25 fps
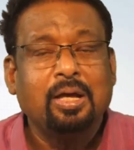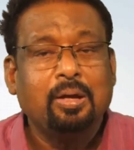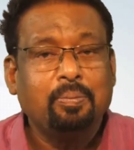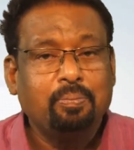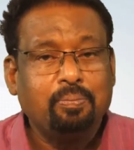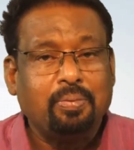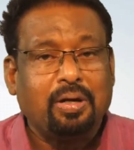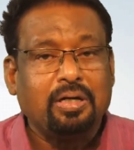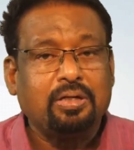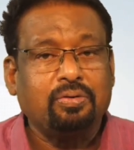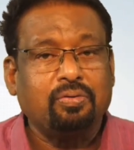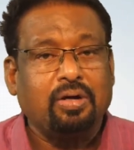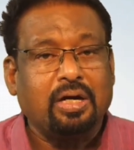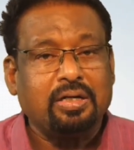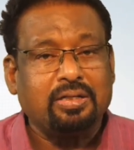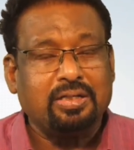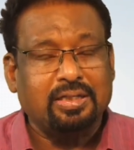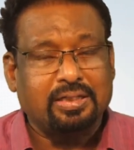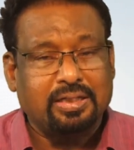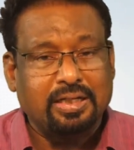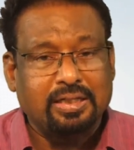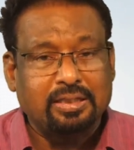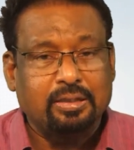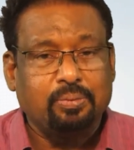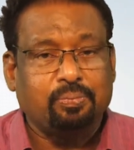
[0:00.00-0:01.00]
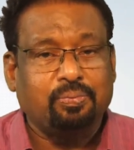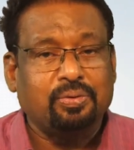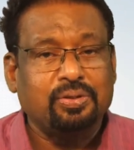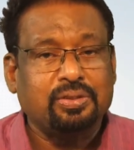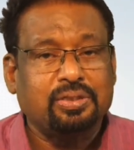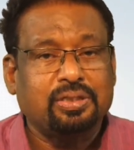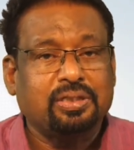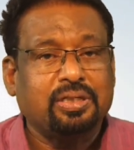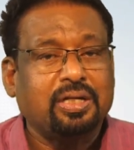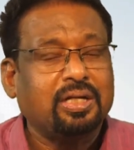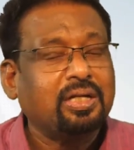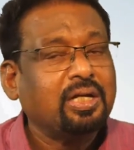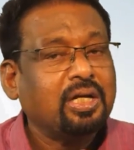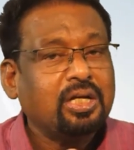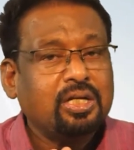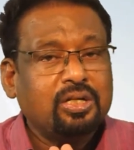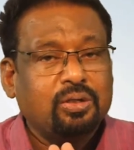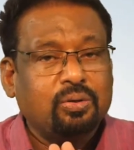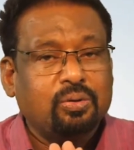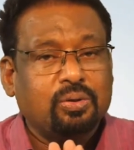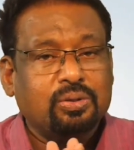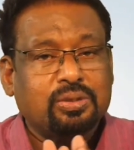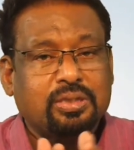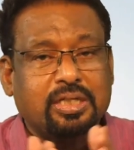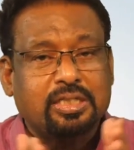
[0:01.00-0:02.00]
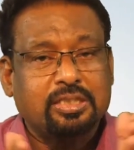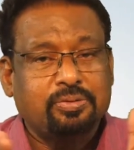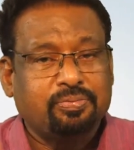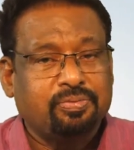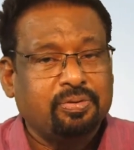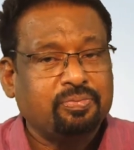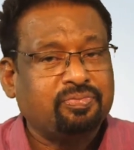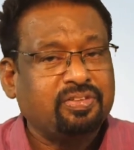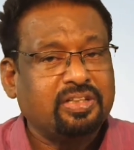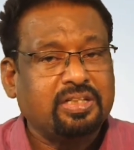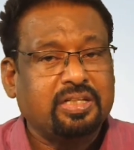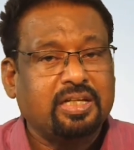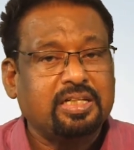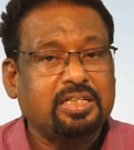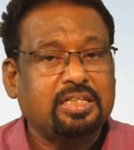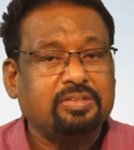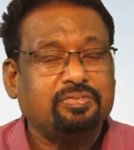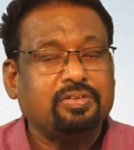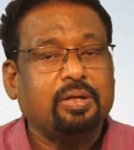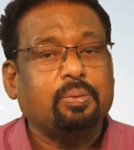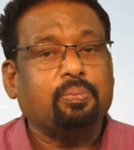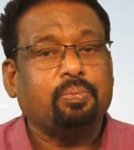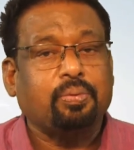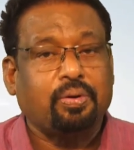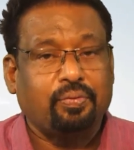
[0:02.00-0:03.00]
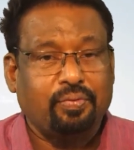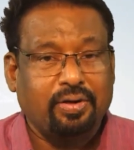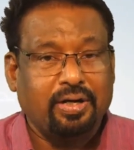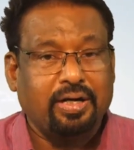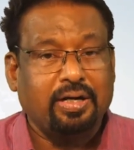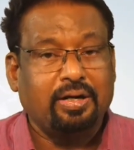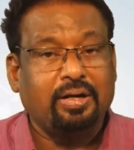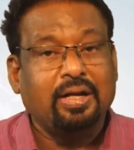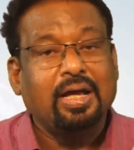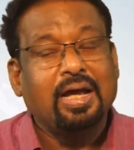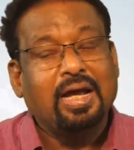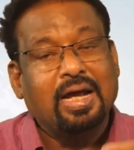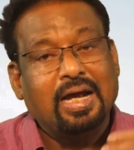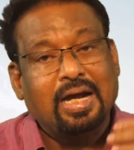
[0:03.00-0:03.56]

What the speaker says: but at the taking the possession, no such facilities were provided